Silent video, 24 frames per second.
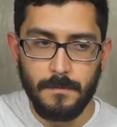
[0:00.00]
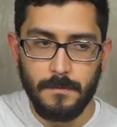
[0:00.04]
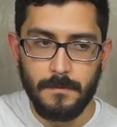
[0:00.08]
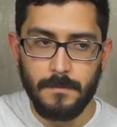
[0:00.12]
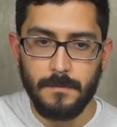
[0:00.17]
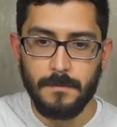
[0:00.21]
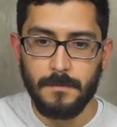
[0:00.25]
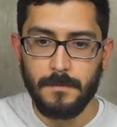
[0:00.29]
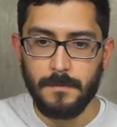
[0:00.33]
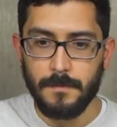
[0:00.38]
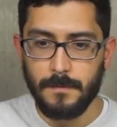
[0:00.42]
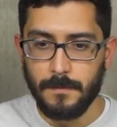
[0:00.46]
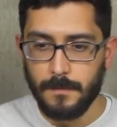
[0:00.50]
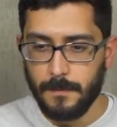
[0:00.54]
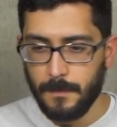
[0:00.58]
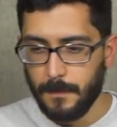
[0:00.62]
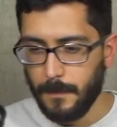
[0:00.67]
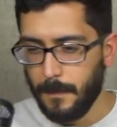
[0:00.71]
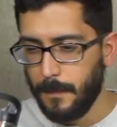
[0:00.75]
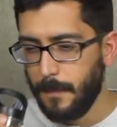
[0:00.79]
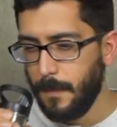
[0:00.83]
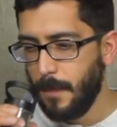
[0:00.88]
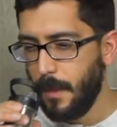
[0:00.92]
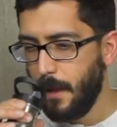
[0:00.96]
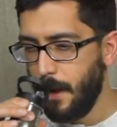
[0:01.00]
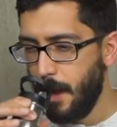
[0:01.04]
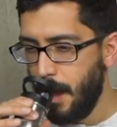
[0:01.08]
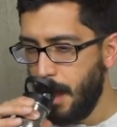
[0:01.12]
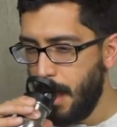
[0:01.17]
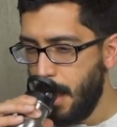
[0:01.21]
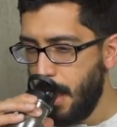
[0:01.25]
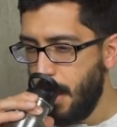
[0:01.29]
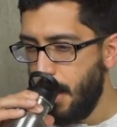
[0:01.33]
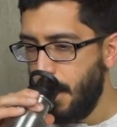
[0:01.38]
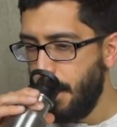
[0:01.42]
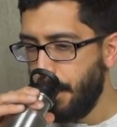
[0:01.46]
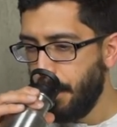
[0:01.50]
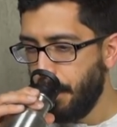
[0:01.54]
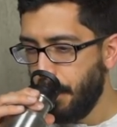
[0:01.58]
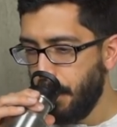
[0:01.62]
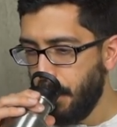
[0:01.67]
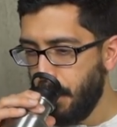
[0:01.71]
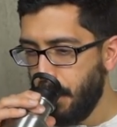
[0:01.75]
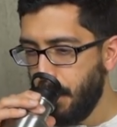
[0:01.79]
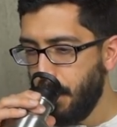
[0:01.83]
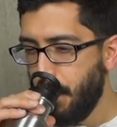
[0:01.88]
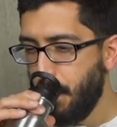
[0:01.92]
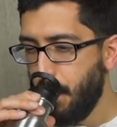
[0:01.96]

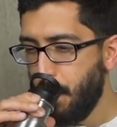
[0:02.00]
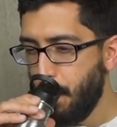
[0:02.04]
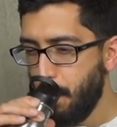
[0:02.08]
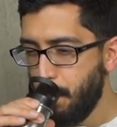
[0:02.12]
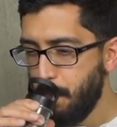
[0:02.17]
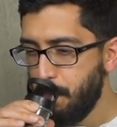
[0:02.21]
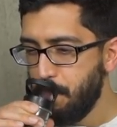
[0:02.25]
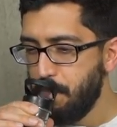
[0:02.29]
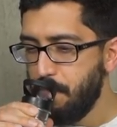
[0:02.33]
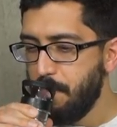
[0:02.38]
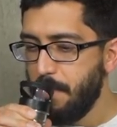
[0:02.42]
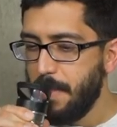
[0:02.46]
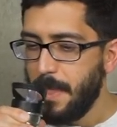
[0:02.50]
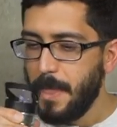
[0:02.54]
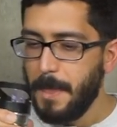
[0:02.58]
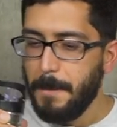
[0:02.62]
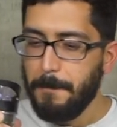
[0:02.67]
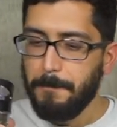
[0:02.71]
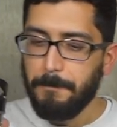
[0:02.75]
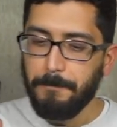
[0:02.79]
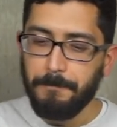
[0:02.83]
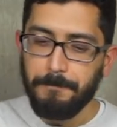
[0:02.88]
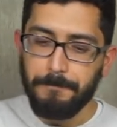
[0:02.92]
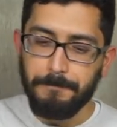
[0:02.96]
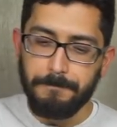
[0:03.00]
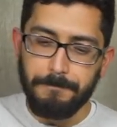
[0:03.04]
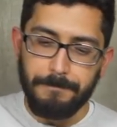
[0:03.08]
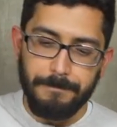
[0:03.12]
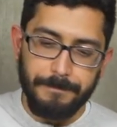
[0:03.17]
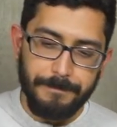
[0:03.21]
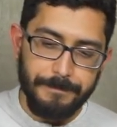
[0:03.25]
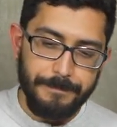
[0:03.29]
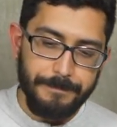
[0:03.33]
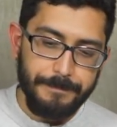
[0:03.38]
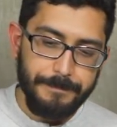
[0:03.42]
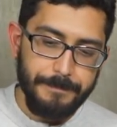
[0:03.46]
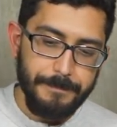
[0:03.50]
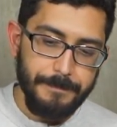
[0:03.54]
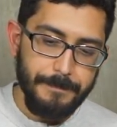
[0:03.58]
(not speaking)